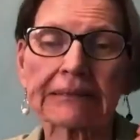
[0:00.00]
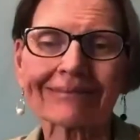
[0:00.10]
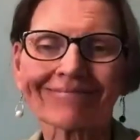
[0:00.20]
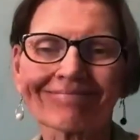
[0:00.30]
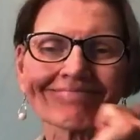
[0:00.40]

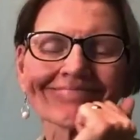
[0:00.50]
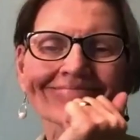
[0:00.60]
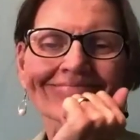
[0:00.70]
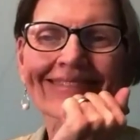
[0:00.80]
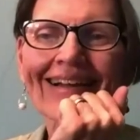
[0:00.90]
Yes.
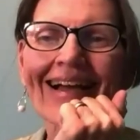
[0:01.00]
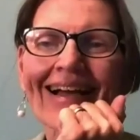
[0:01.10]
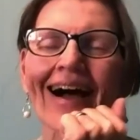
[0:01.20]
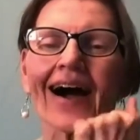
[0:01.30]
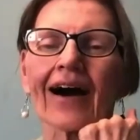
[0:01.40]

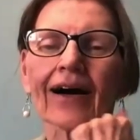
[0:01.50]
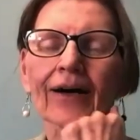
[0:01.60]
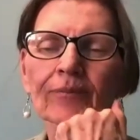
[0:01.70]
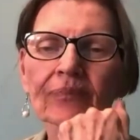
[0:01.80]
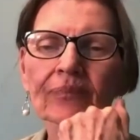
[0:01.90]

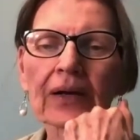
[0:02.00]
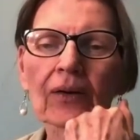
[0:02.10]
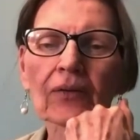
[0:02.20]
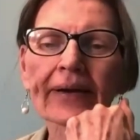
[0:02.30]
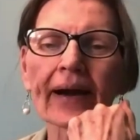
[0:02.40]
Um,
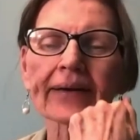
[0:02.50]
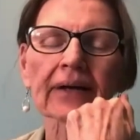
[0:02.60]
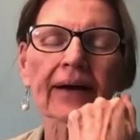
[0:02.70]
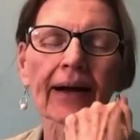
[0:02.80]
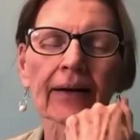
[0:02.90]
okay, I,
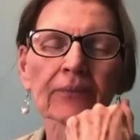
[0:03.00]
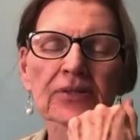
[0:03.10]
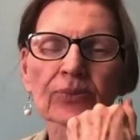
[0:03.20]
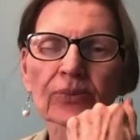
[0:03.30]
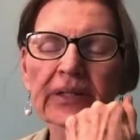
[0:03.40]
I
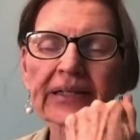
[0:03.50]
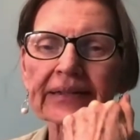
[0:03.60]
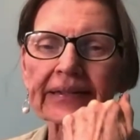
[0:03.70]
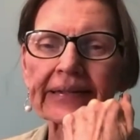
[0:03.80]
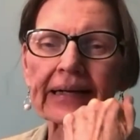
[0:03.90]
was
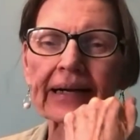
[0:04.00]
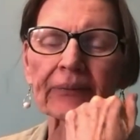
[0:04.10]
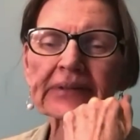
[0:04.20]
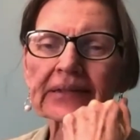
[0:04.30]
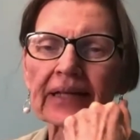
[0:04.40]
really, I
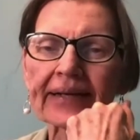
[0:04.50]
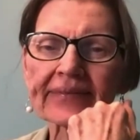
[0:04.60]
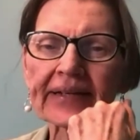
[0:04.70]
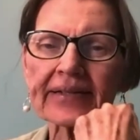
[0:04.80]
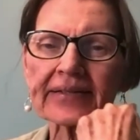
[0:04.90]
really like
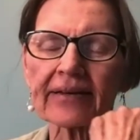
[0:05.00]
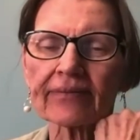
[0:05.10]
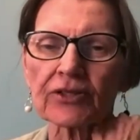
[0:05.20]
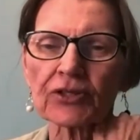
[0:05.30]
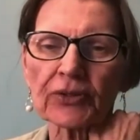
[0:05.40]
the idea
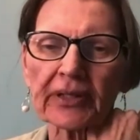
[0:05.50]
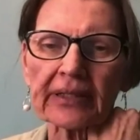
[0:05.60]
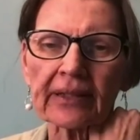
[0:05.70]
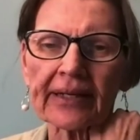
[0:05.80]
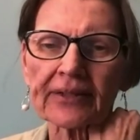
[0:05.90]
that you
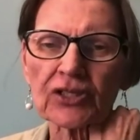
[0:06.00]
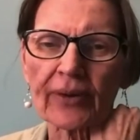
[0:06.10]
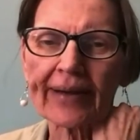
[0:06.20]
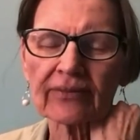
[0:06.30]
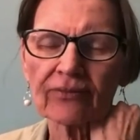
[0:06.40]
can
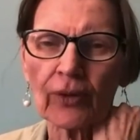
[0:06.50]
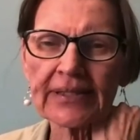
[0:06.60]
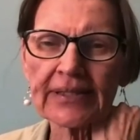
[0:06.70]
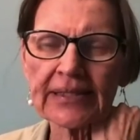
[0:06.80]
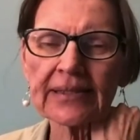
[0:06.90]
extract
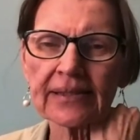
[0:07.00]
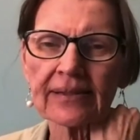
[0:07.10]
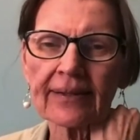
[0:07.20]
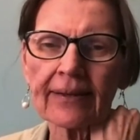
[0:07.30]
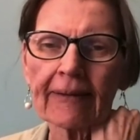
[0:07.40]
voices.
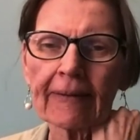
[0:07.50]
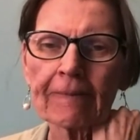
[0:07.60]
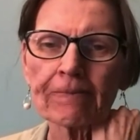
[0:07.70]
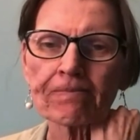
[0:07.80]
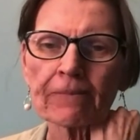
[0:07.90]

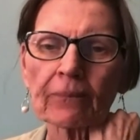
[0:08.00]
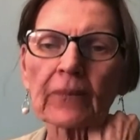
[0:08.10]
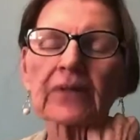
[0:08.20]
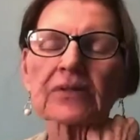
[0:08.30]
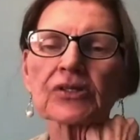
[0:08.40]
Yeah.
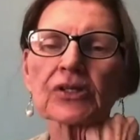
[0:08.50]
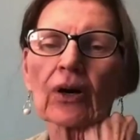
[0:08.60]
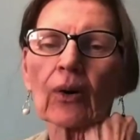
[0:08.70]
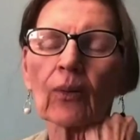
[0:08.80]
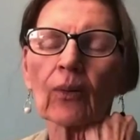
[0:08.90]

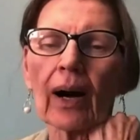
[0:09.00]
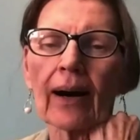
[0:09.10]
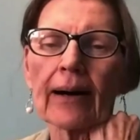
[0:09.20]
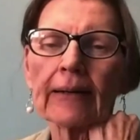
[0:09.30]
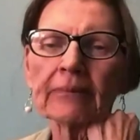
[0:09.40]
So
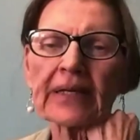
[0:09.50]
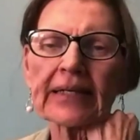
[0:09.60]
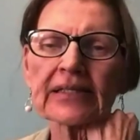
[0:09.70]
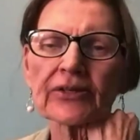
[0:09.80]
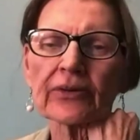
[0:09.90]
um,
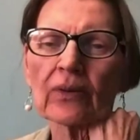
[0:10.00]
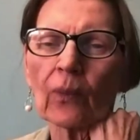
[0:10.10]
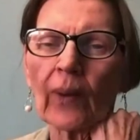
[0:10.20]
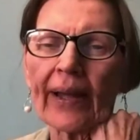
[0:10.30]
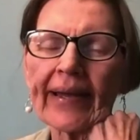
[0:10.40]
is there a
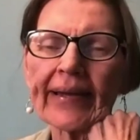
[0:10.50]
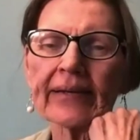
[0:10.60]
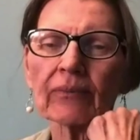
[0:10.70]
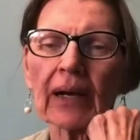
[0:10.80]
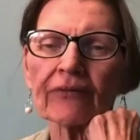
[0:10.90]

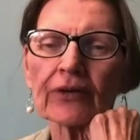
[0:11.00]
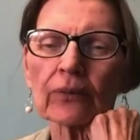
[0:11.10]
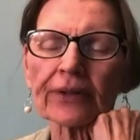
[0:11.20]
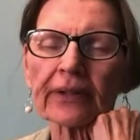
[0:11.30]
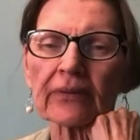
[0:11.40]
way, if you're
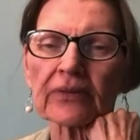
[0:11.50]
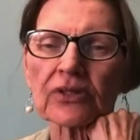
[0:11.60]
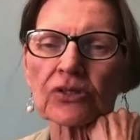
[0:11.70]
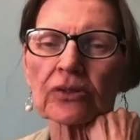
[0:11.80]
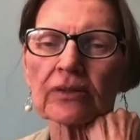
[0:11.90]
working with a
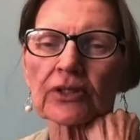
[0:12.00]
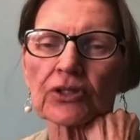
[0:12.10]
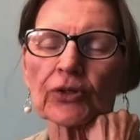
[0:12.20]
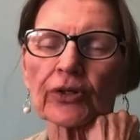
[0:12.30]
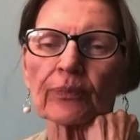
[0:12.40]
student,
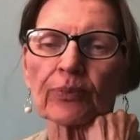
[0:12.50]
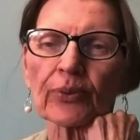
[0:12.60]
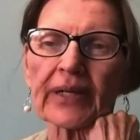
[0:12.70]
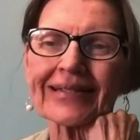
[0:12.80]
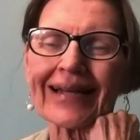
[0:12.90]
that you could
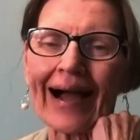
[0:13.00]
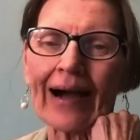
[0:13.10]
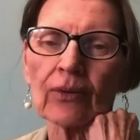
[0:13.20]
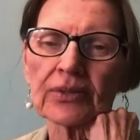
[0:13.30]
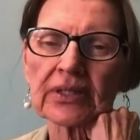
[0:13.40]
print
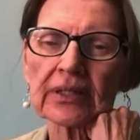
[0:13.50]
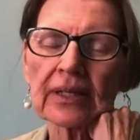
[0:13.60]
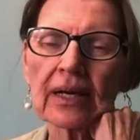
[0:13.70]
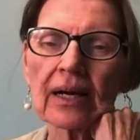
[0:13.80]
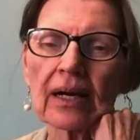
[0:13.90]
out
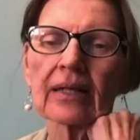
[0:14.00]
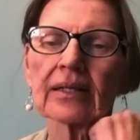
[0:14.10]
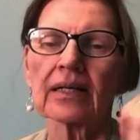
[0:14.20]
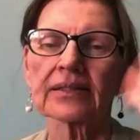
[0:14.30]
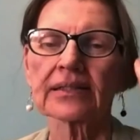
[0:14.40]

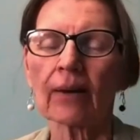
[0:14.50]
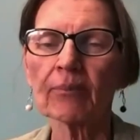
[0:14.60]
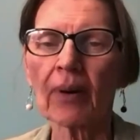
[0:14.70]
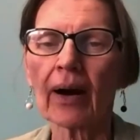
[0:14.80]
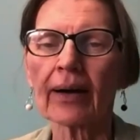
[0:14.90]
some
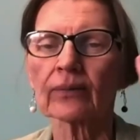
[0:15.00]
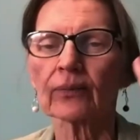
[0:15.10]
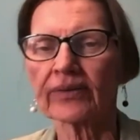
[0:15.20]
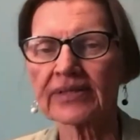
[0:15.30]
part with,